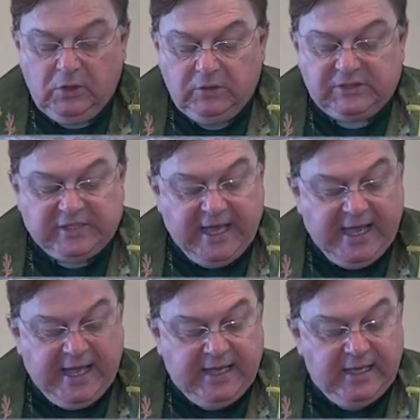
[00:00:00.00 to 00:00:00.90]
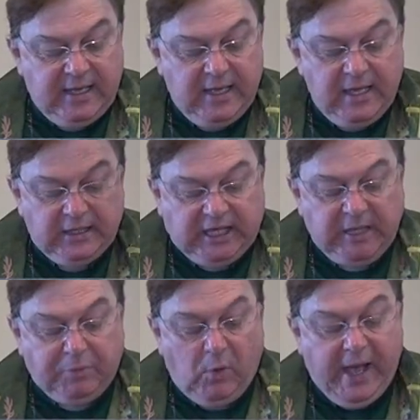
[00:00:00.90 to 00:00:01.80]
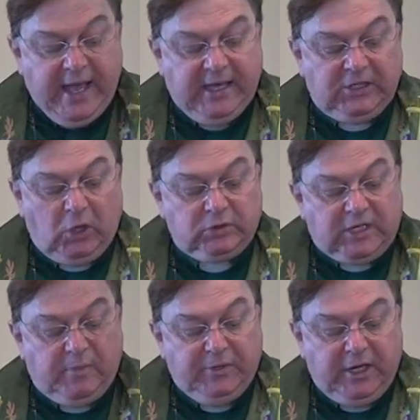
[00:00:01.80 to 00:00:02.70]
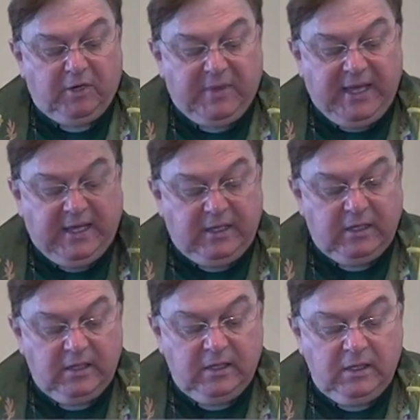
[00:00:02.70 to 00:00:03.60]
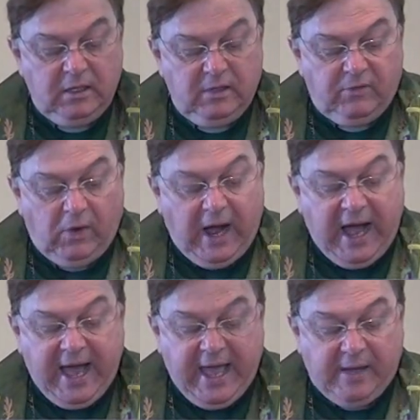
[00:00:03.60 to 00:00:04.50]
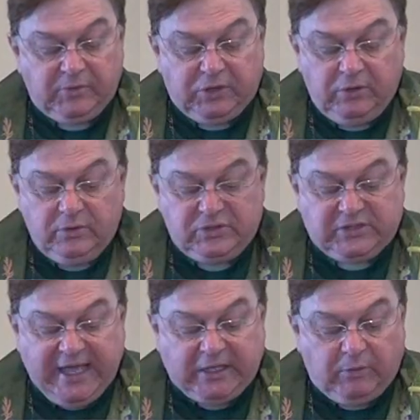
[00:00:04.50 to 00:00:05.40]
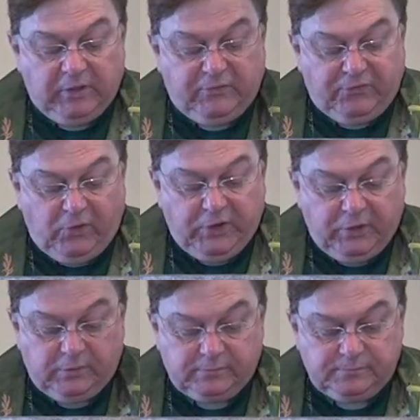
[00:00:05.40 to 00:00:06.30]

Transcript: who say, Keep away, don't come near me, for I am too sacred for you.